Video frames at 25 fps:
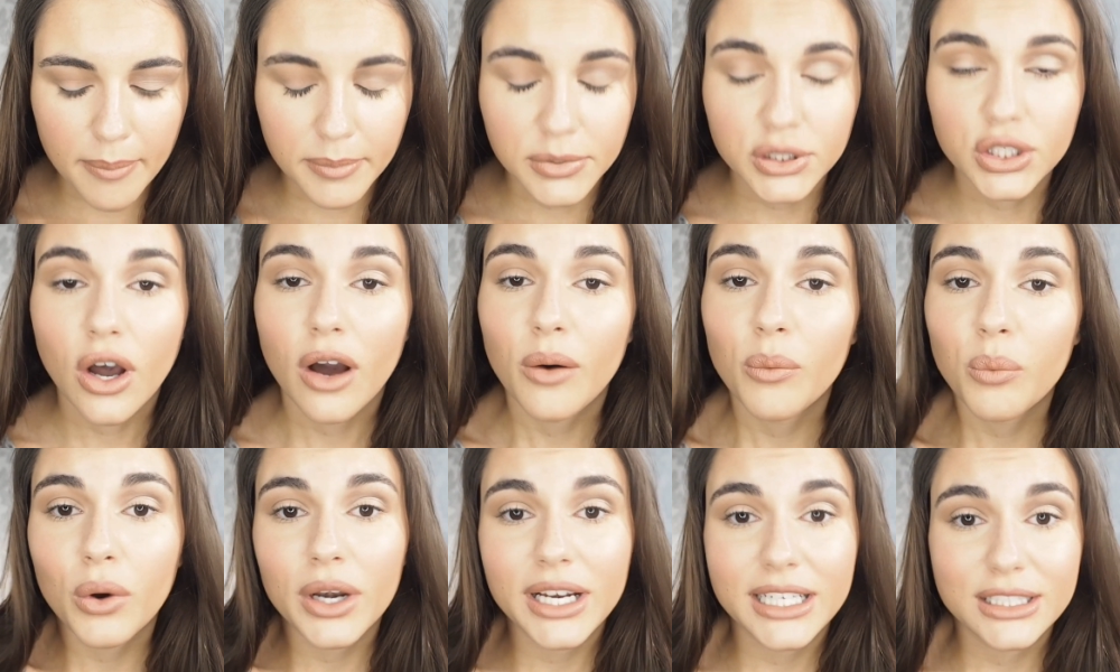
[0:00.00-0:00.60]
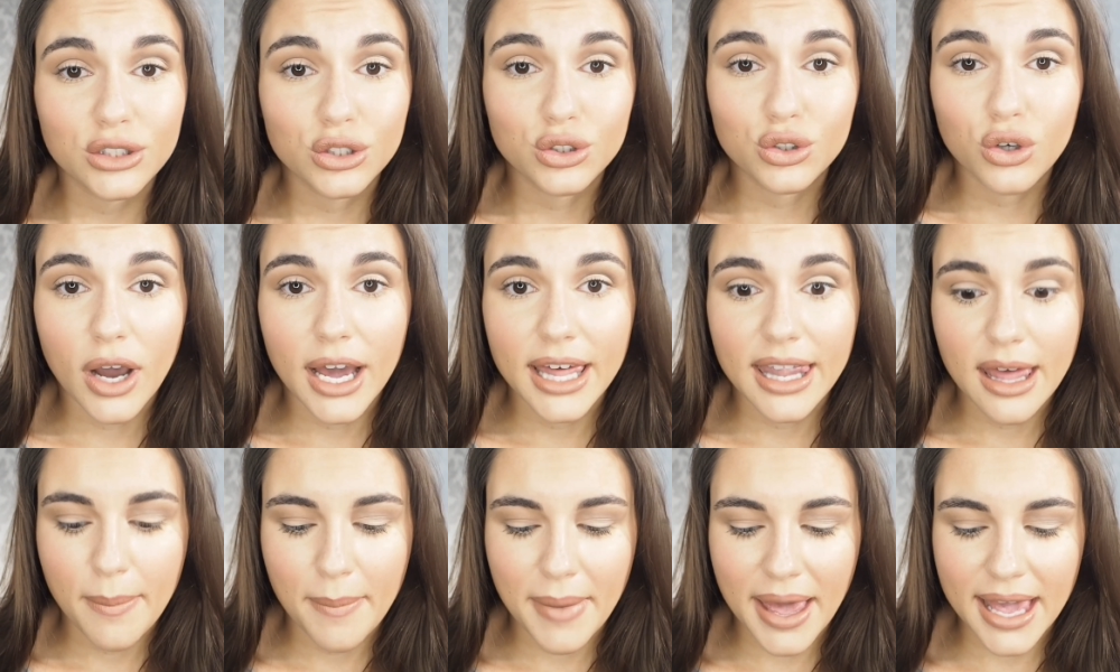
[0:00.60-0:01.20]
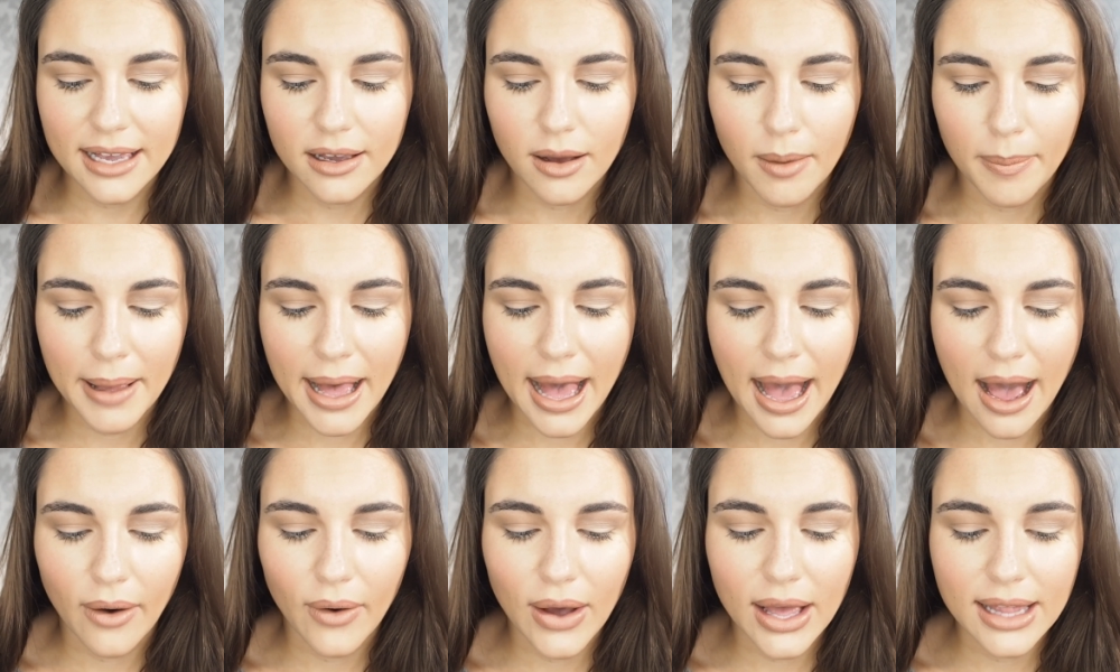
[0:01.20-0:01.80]
So I wanted to try their
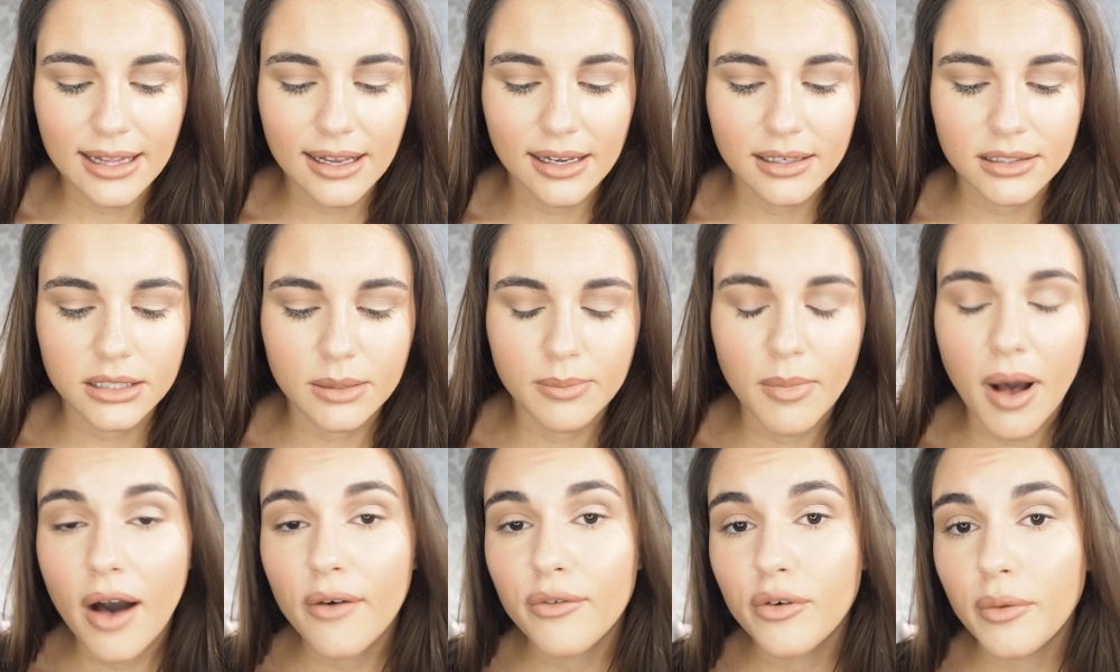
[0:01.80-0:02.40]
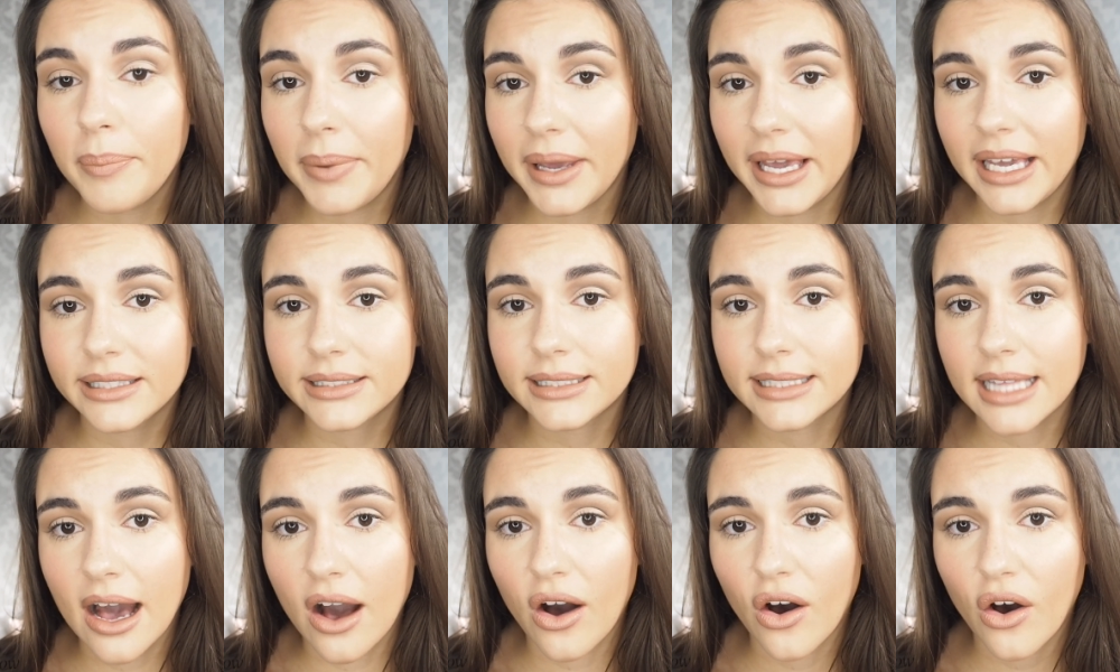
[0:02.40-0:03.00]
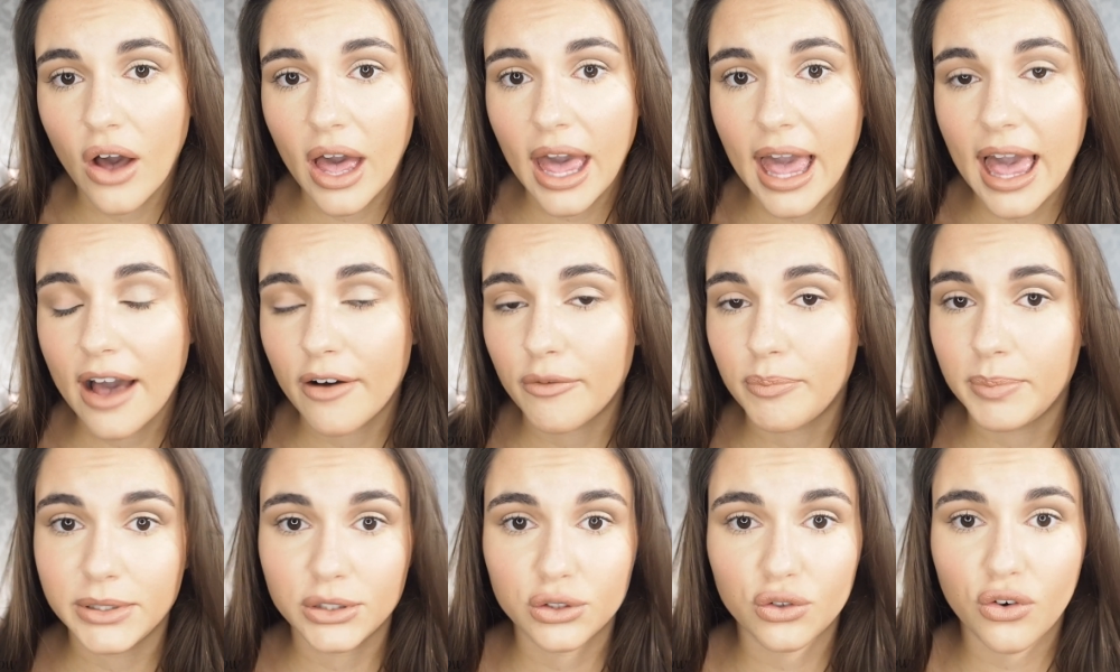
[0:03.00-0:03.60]
makeup out, and there's some other bits that I
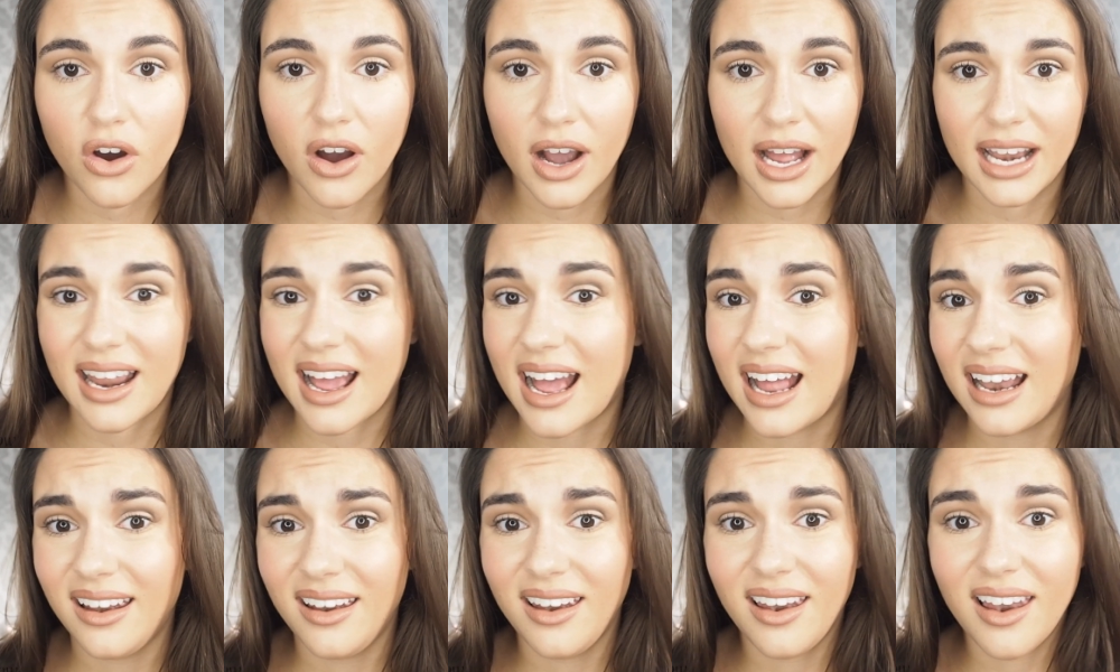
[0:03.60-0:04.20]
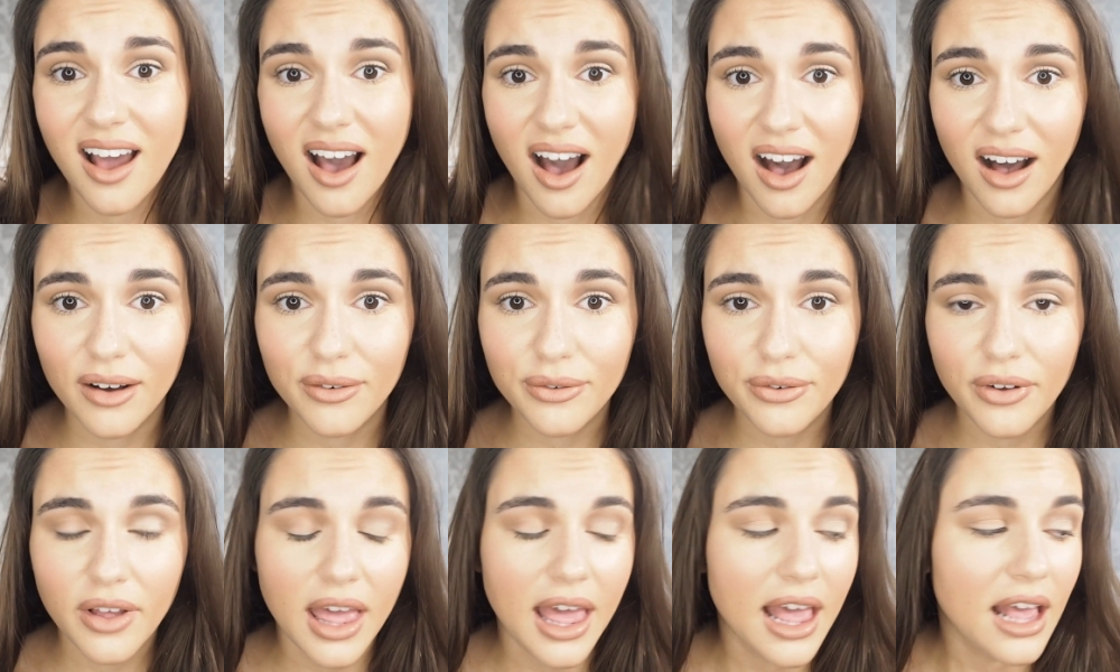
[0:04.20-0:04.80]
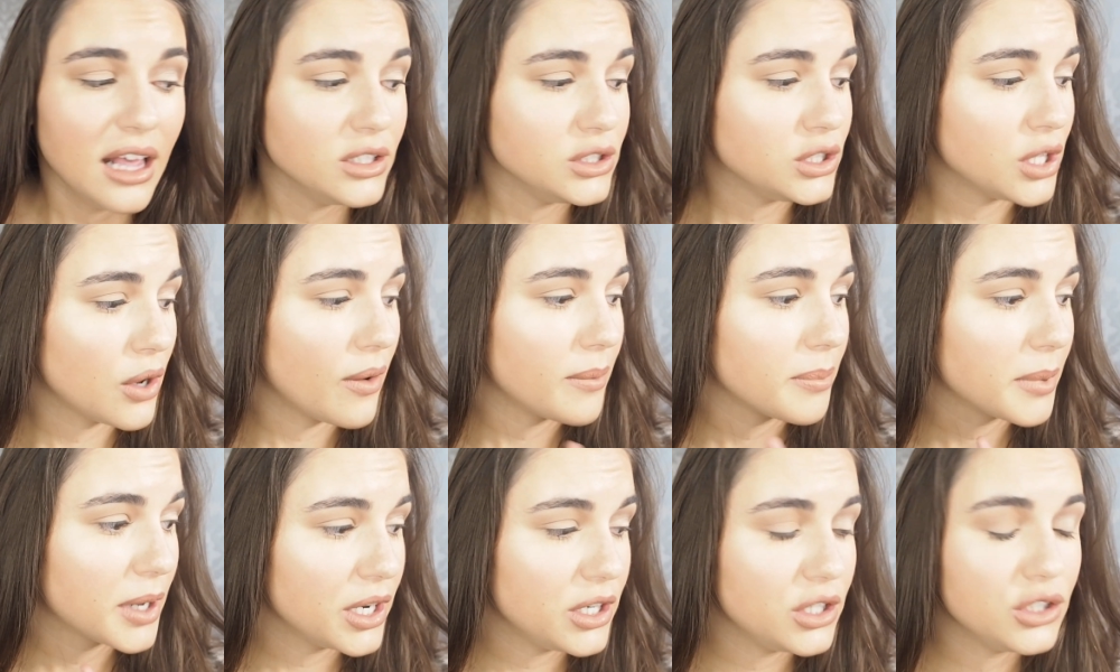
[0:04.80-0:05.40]
have been trying and love. So
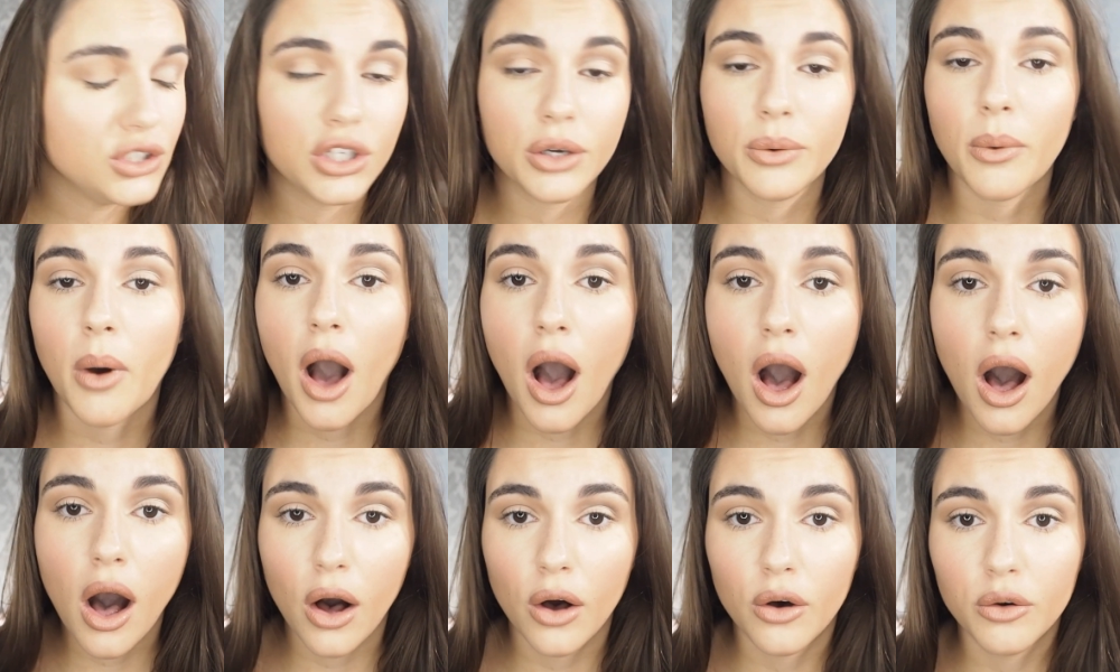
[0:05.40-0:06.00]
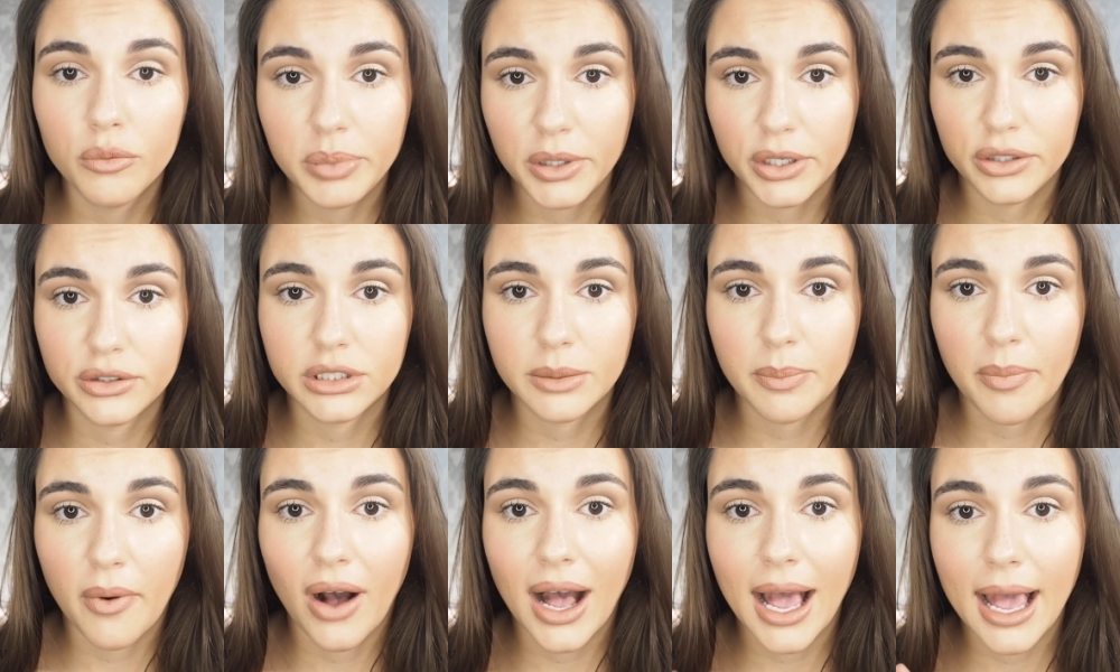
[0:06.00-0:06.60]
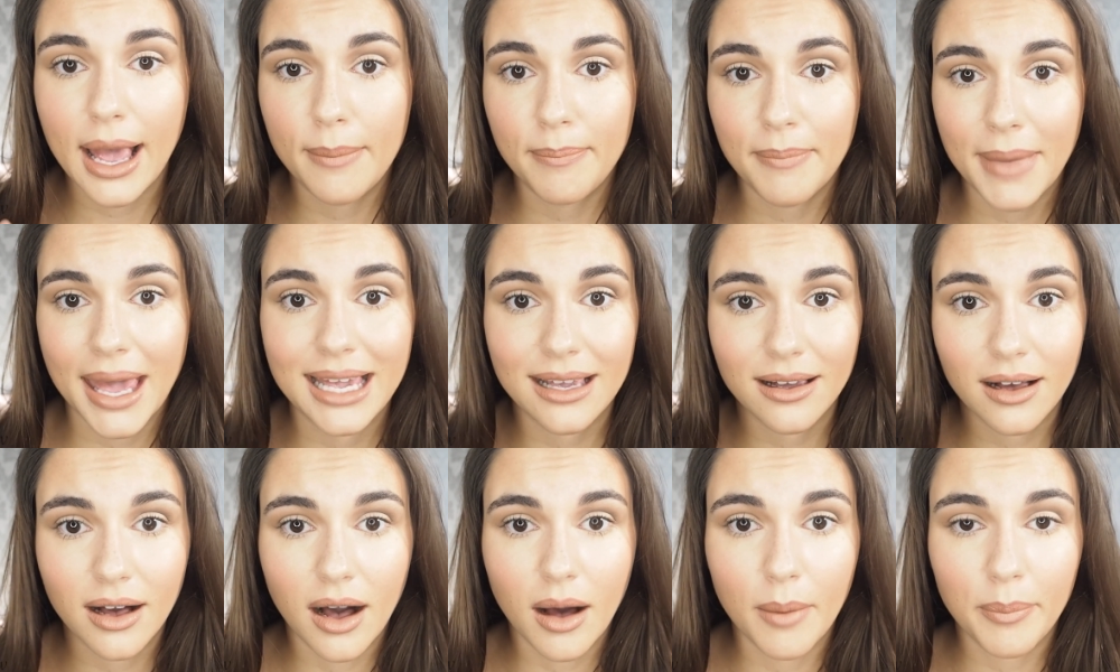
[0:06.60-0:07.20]
I'm going to do a whole Beauty Pie
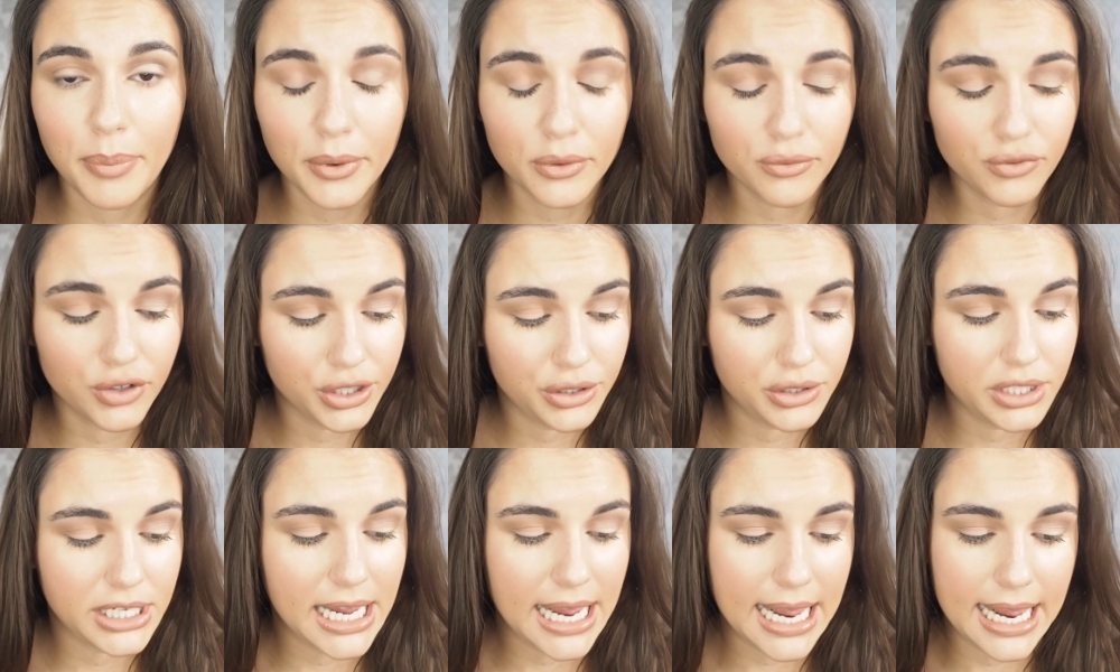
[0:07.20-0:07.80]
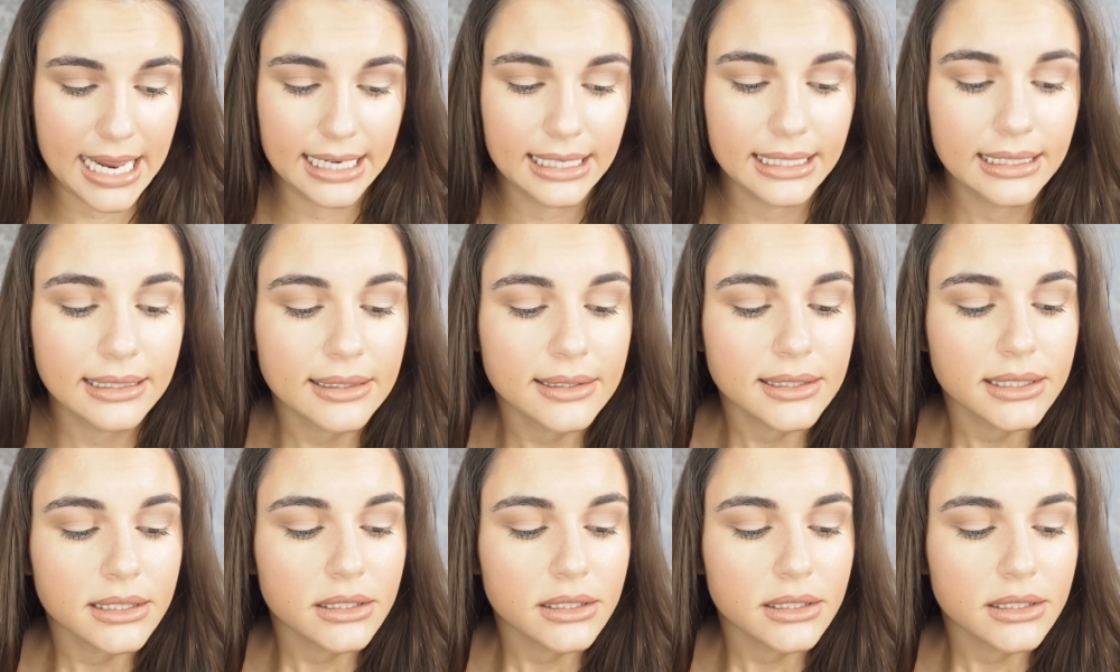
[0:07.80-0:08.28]
makeup routine